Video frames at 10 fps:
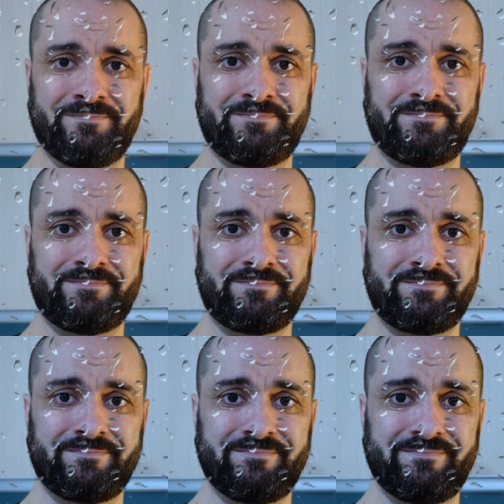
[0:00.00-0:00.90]

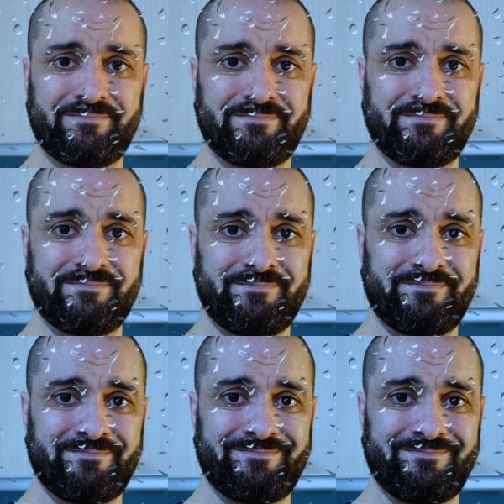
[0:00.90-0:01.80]

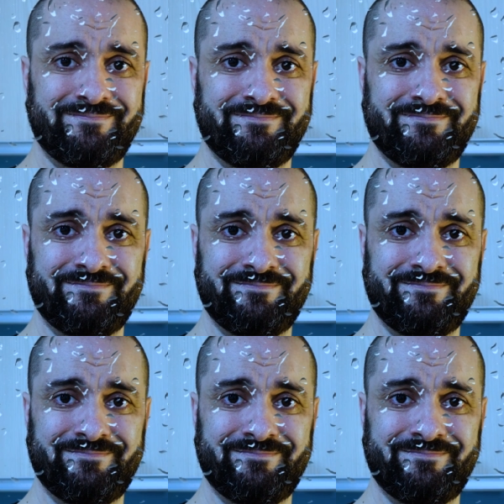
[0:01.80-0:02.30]
[no speech]